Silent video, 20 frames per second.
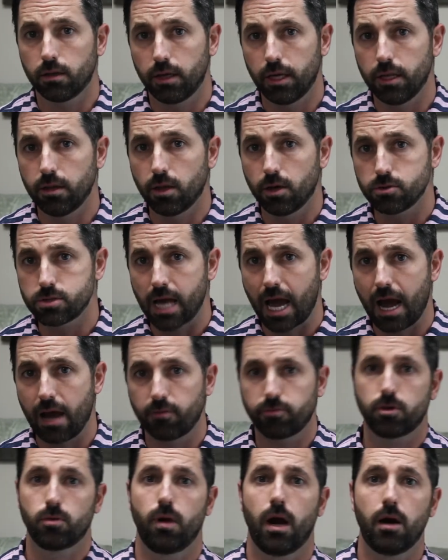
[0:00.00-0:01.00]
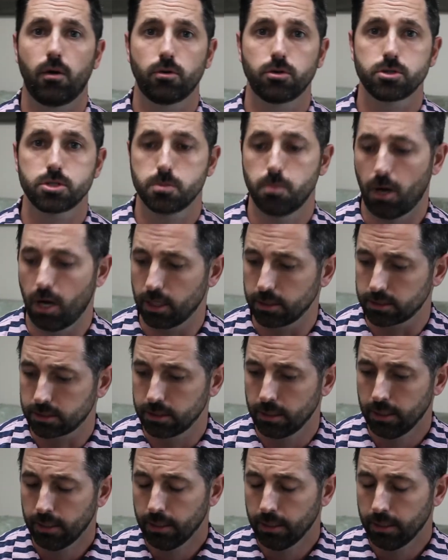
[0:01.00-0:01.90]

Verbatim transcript: in those after hour spots.